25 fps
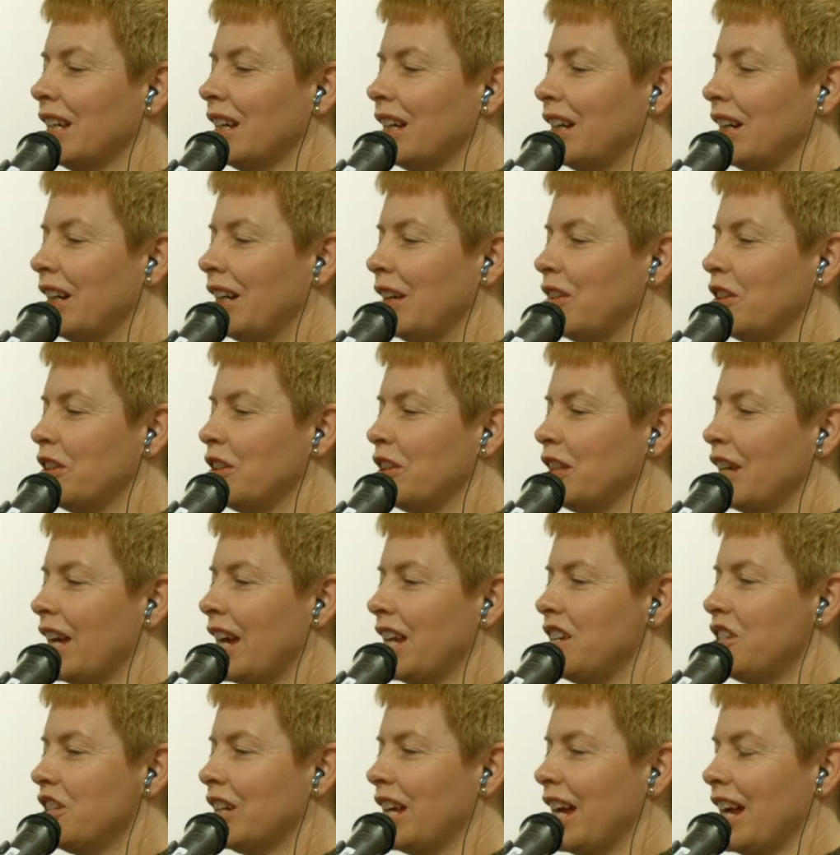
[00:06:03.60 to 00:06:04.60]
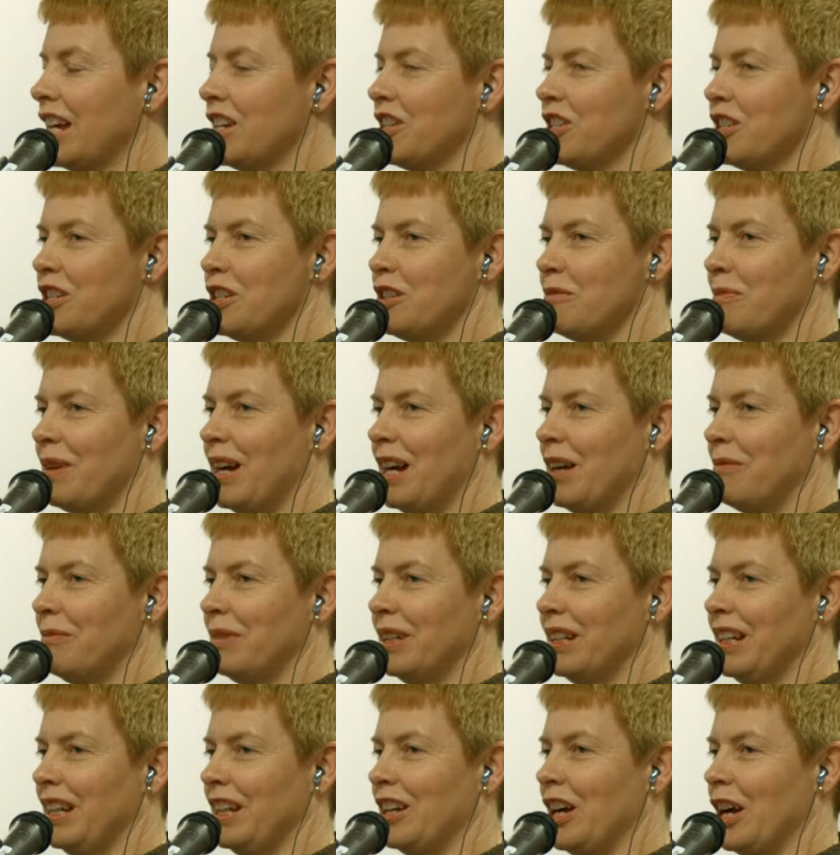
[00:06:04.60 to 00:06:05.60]
The education
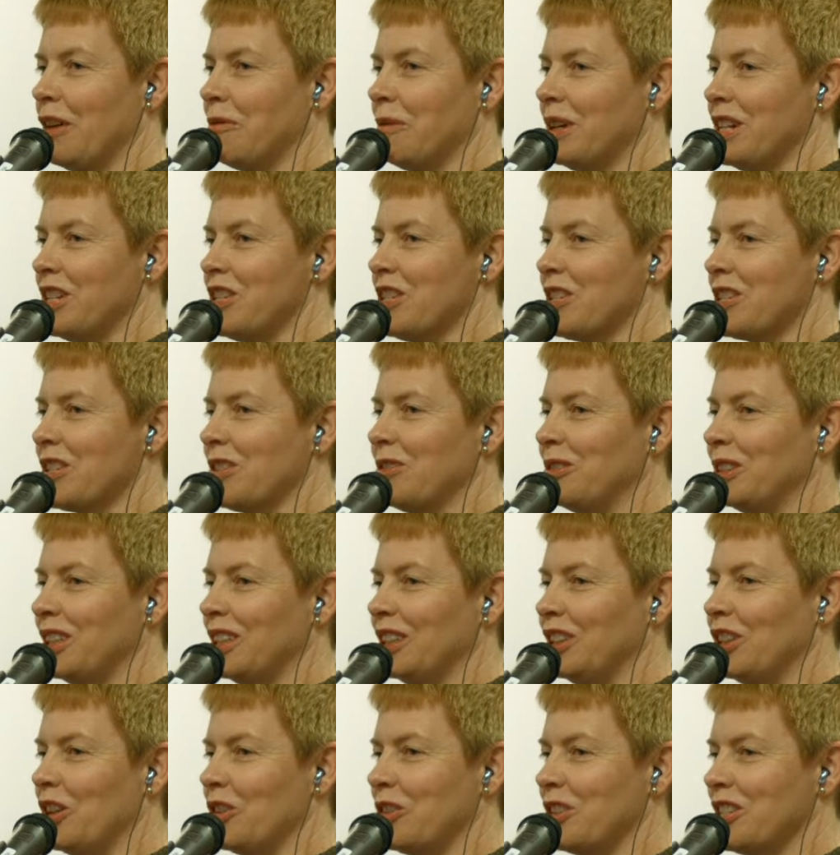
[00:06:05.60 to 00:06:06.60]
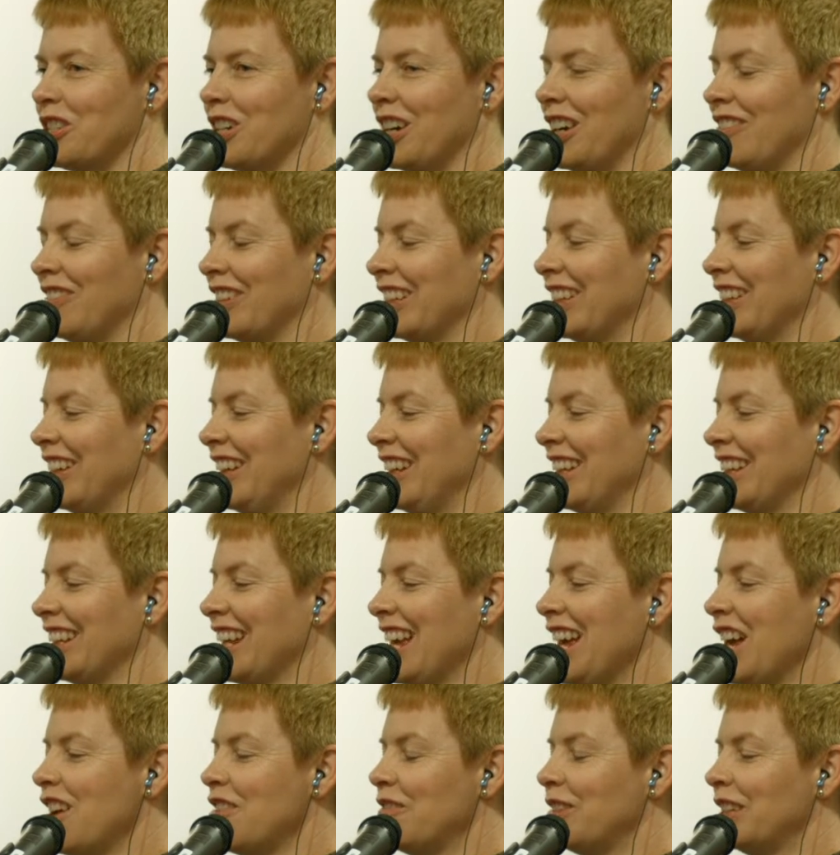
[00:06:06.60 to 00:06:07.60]
department, and I went to school a long time ago,
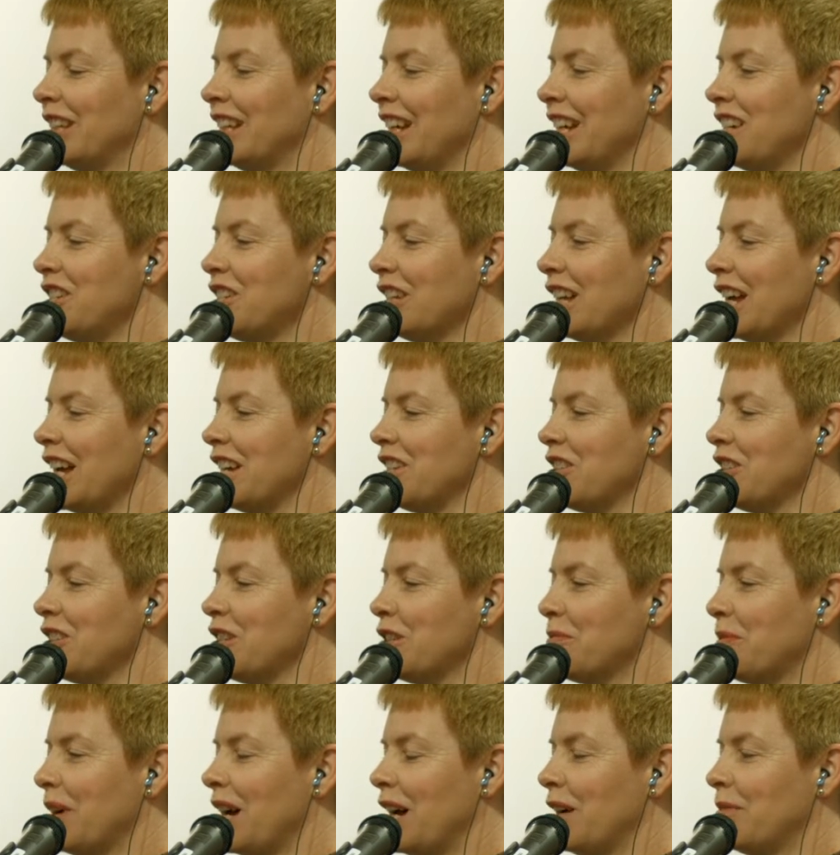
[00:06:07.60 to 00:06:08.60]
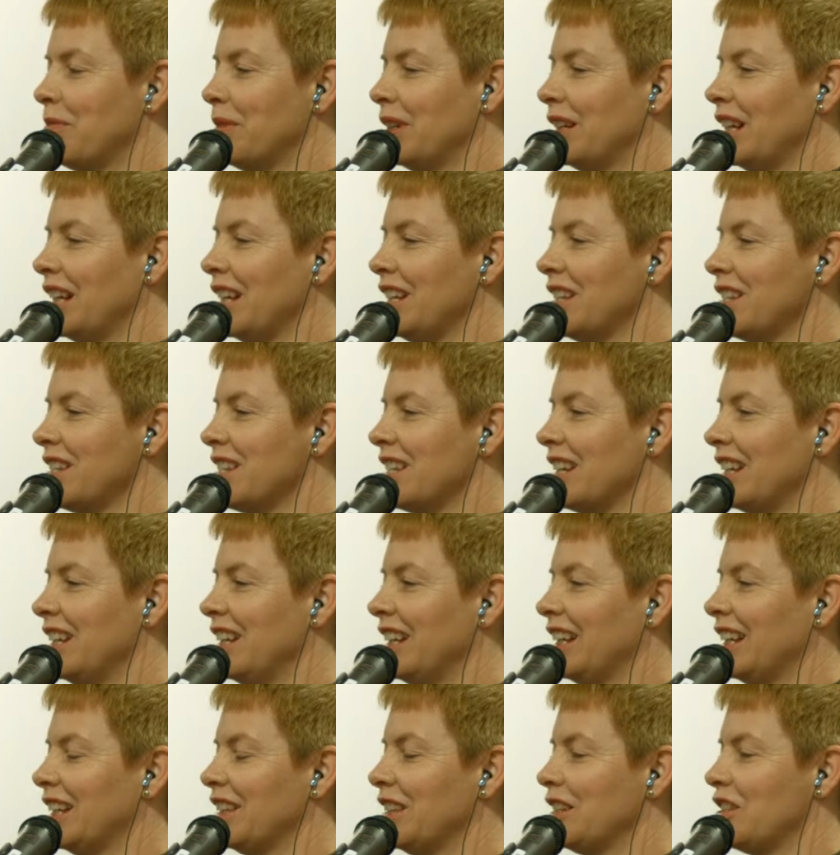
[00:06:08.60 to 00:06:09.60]
but the education department in
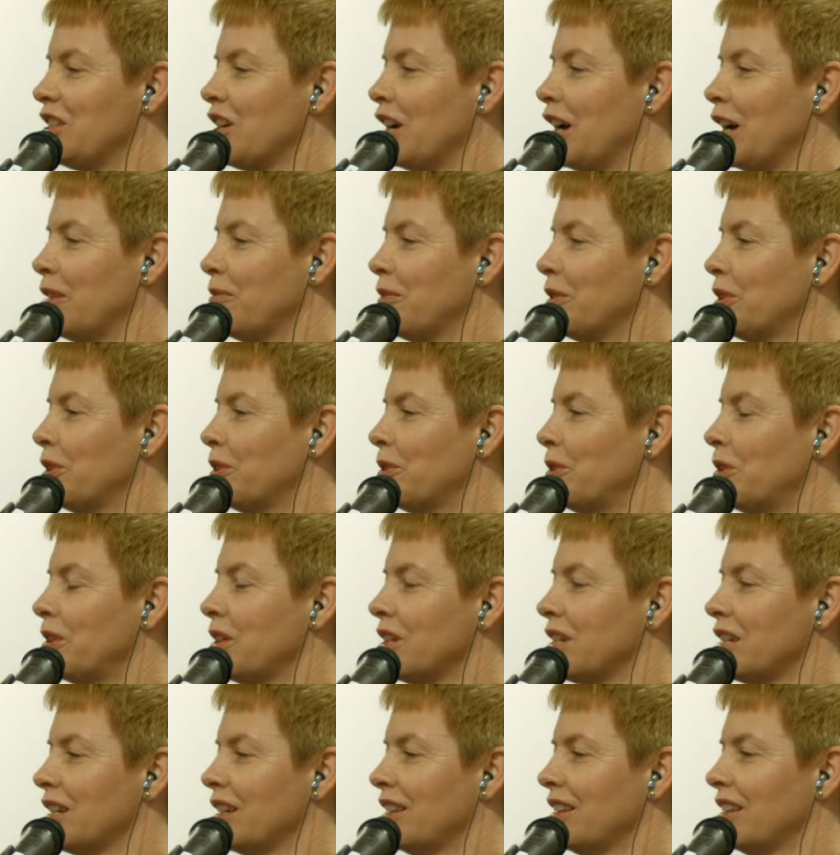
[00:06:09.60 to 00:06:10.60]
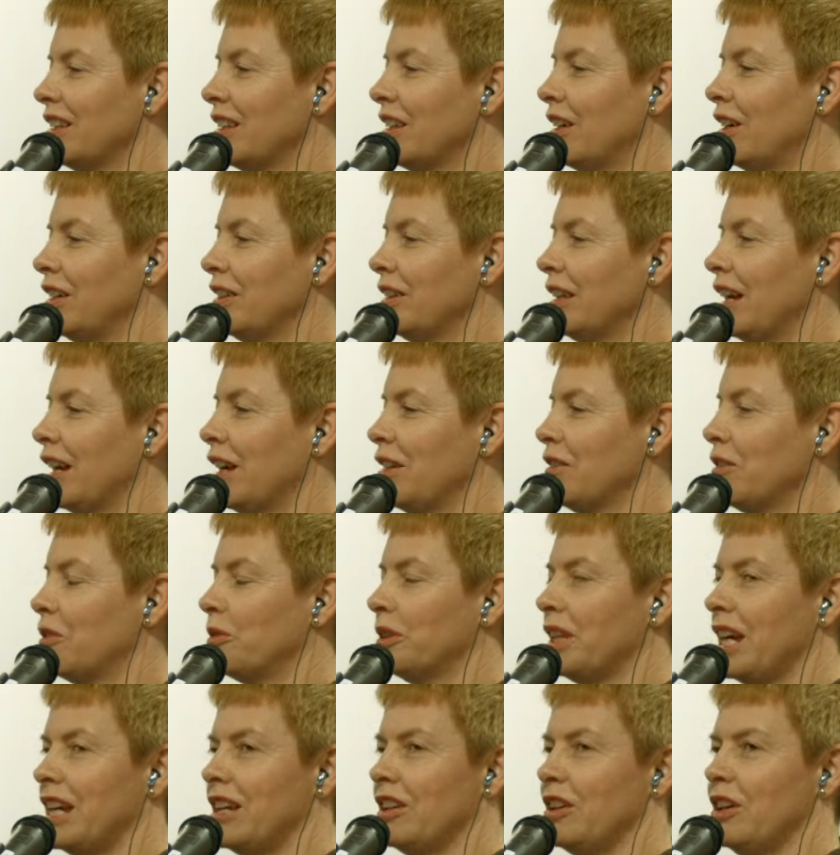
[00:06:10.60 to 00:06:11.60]
Sydney at the time thought, or
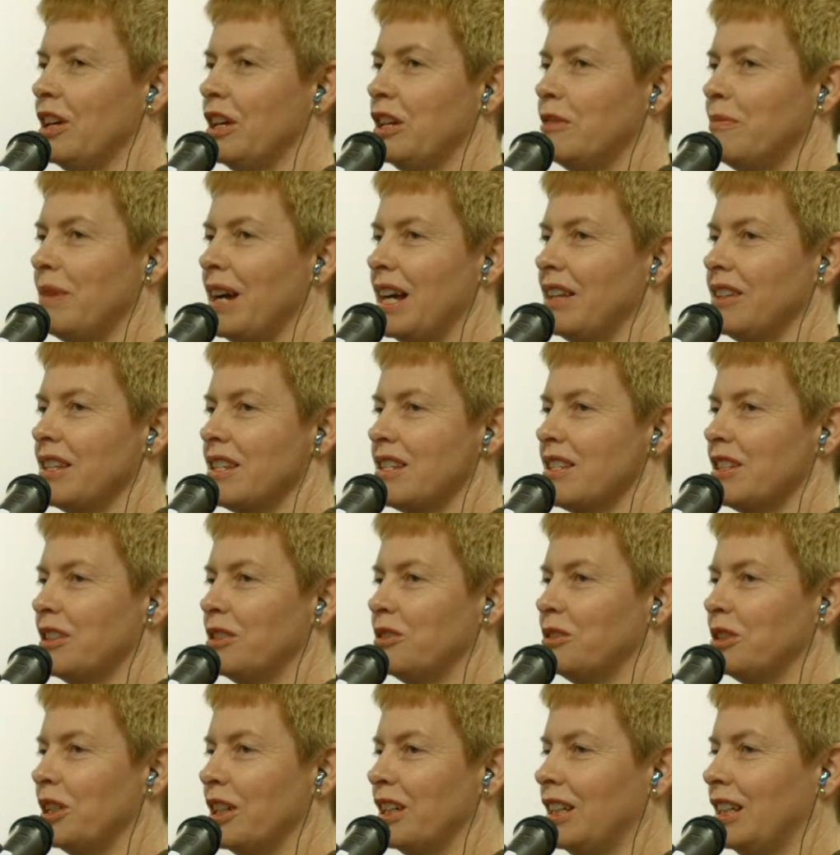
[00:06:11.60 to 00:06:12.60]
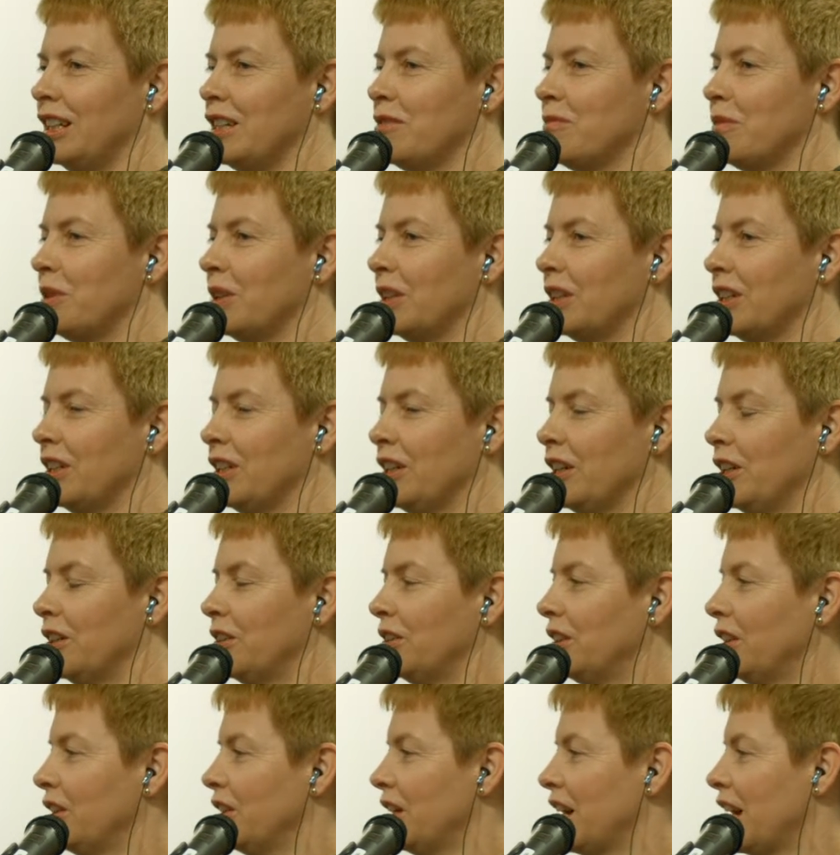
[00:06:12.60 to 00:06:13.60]
they'd heard about this little girl in Broken
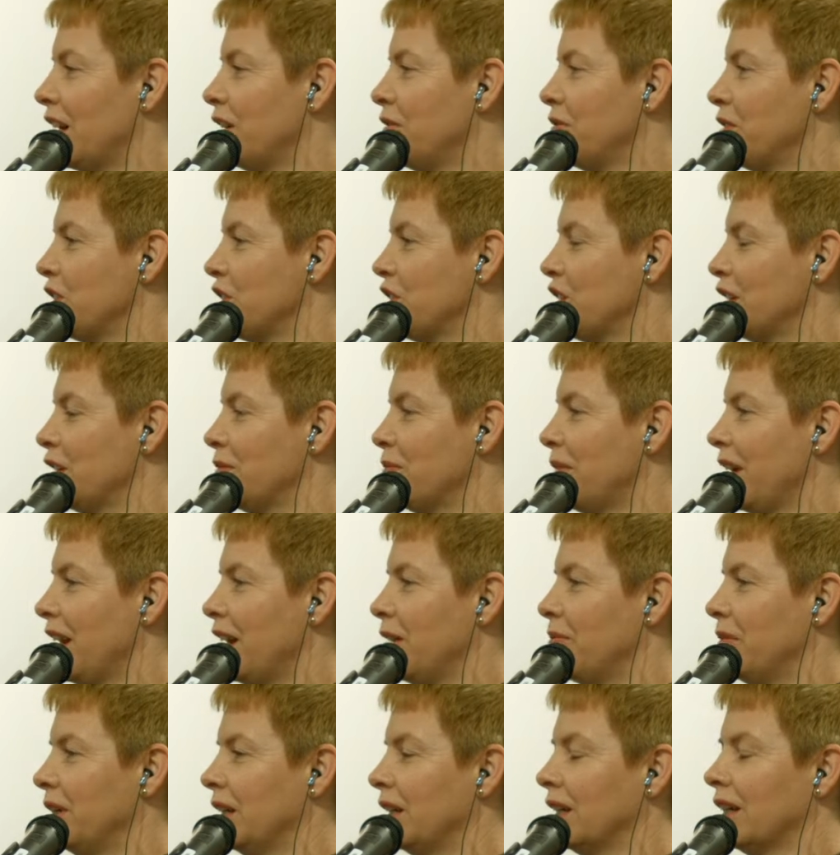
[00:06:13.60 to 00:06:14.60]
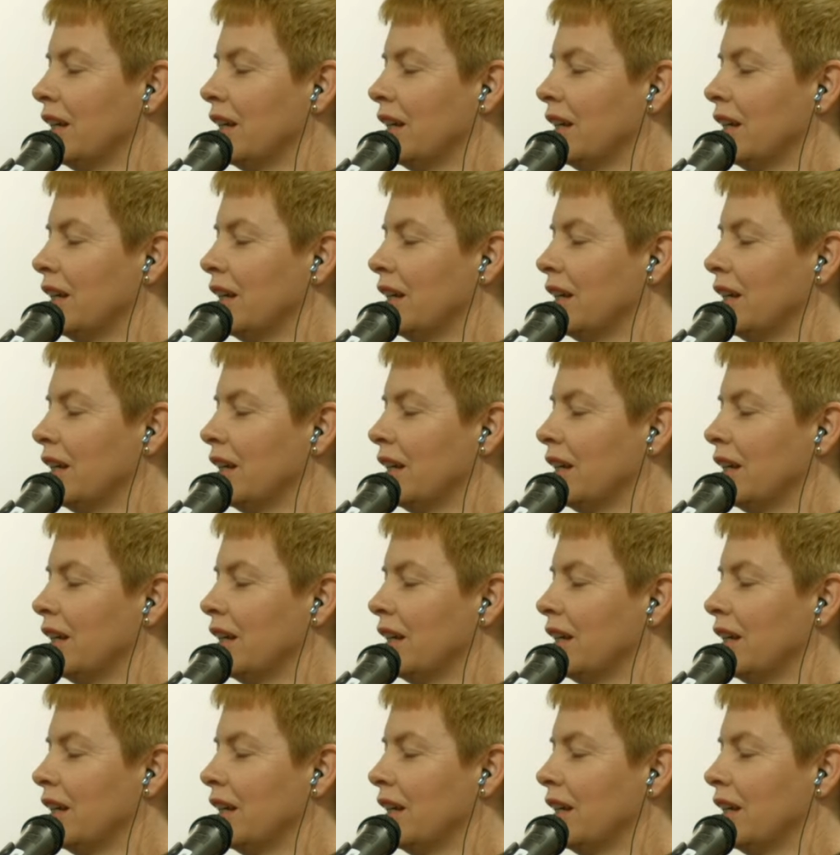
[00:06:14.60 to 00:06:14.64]
Hill who had a vision impairment,